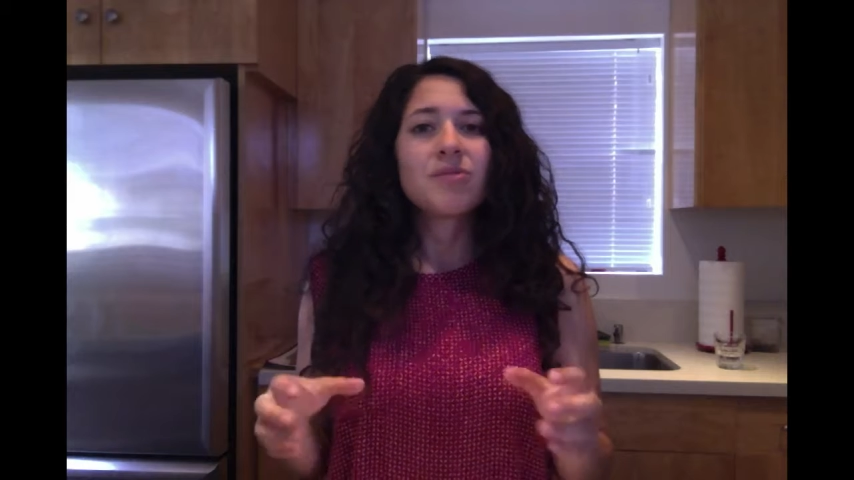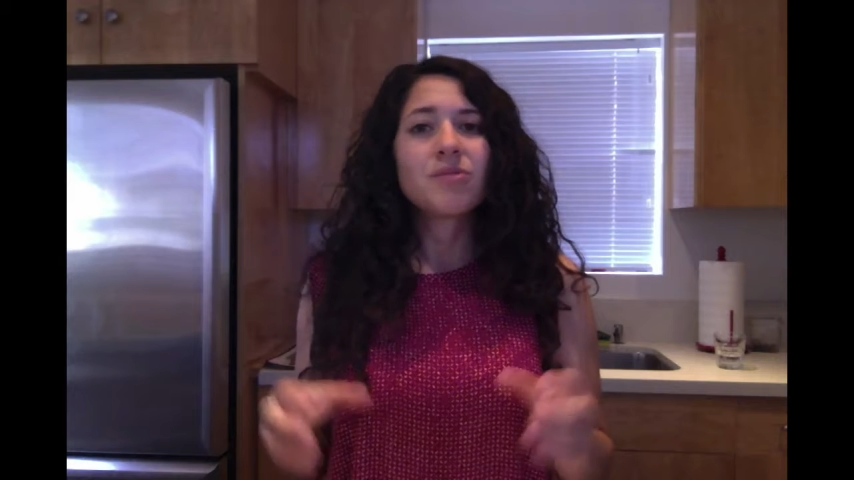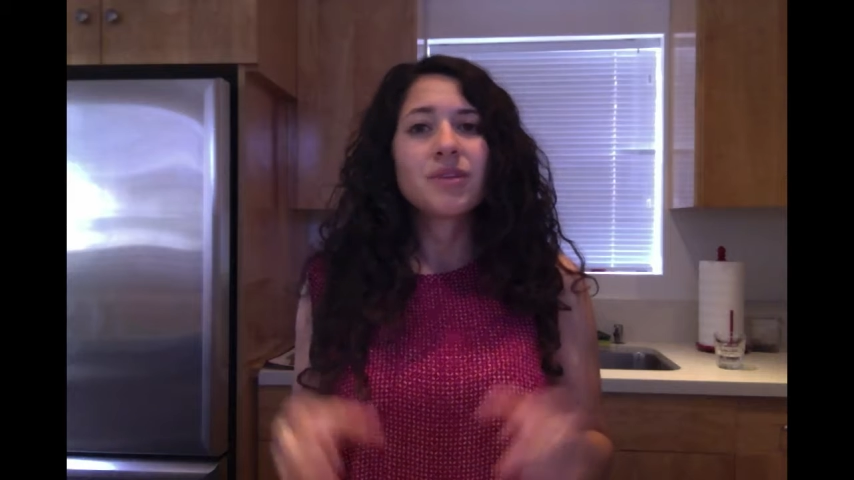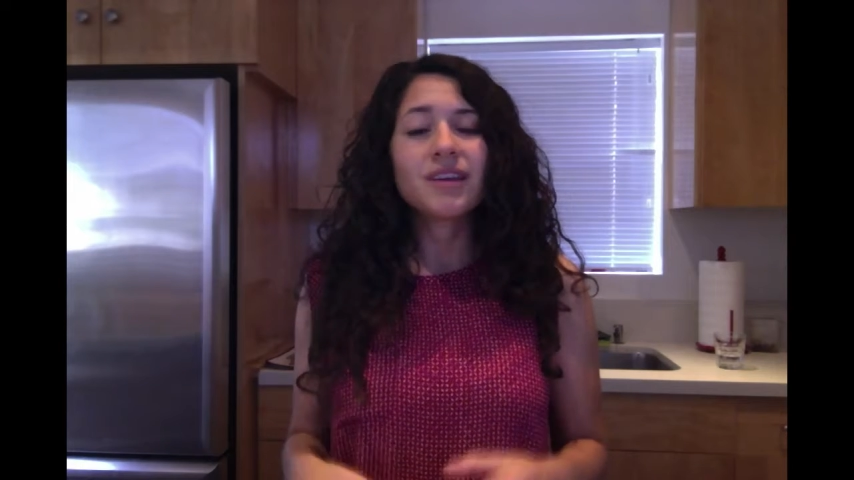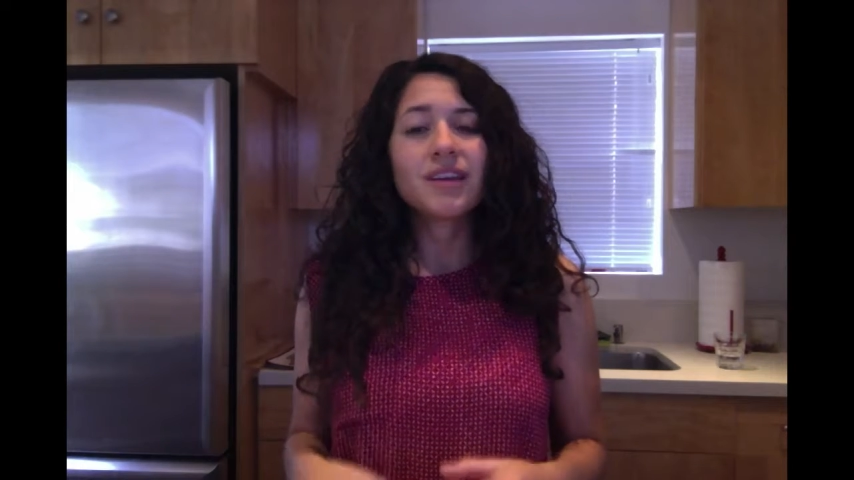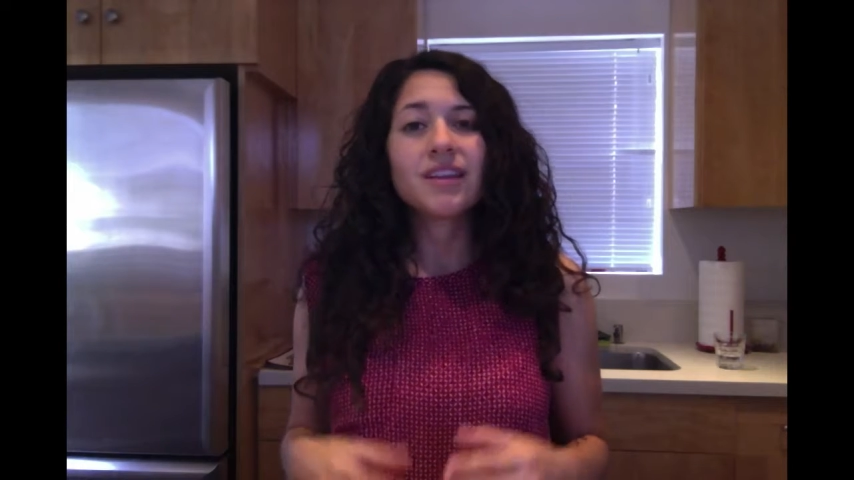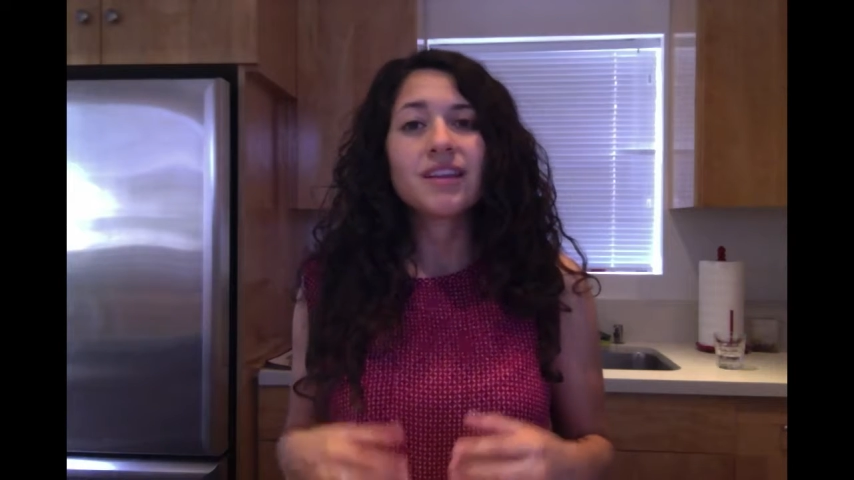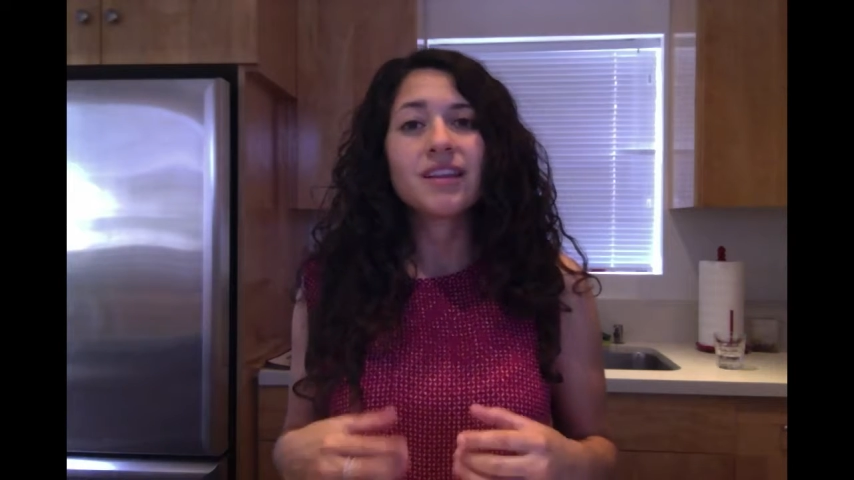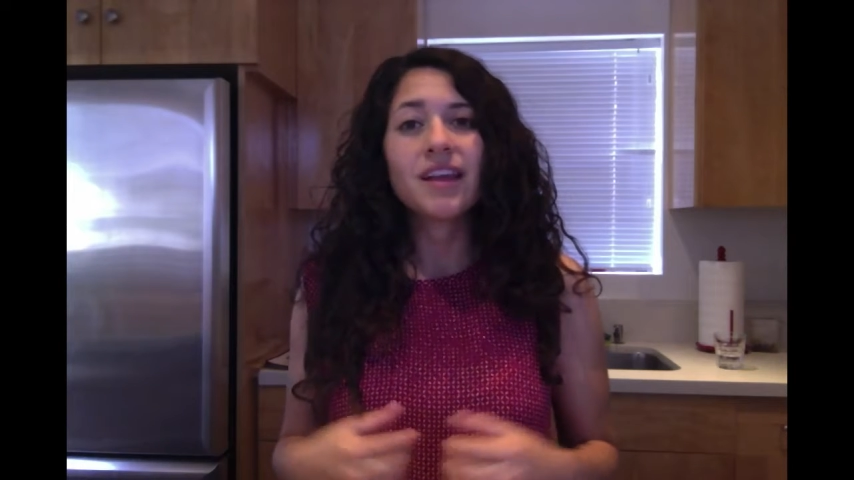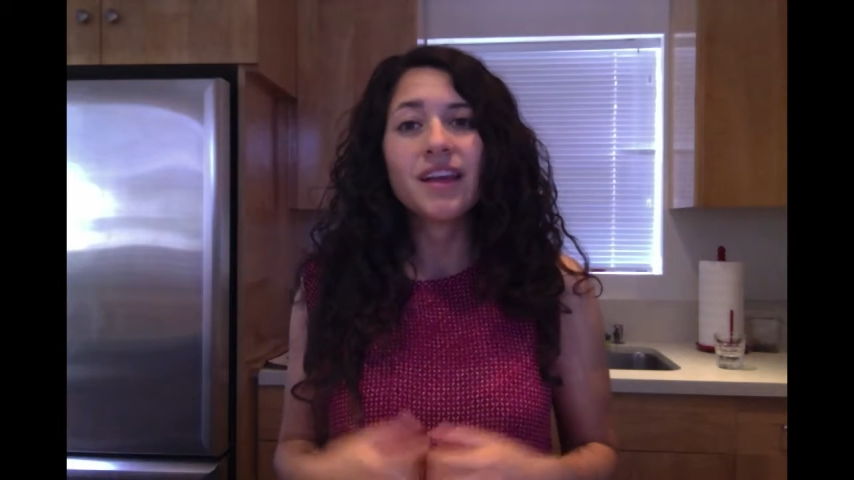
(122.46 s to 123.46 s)
within
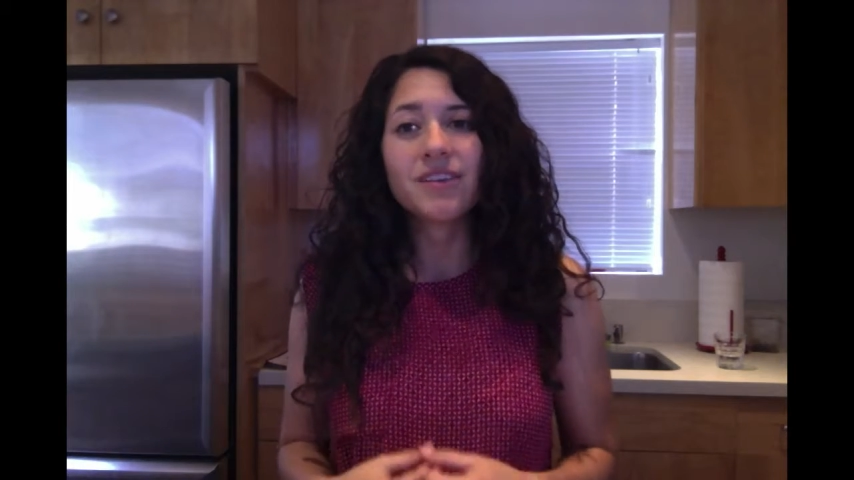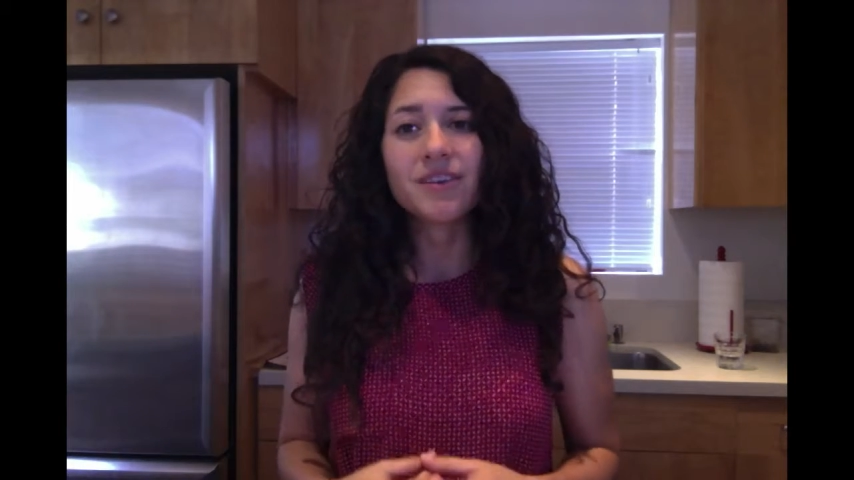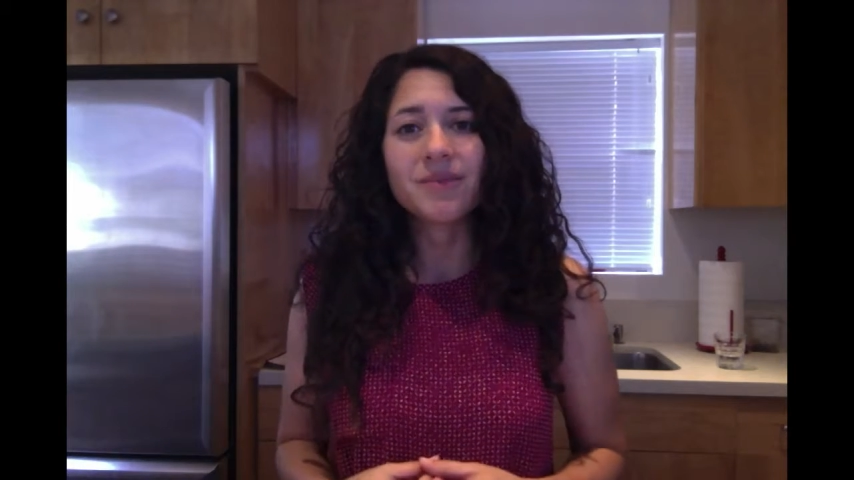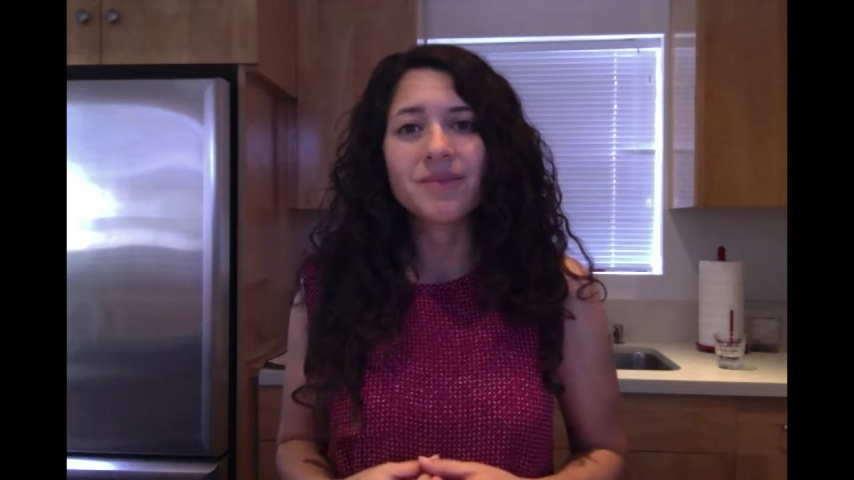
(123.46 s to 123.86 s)
the letter.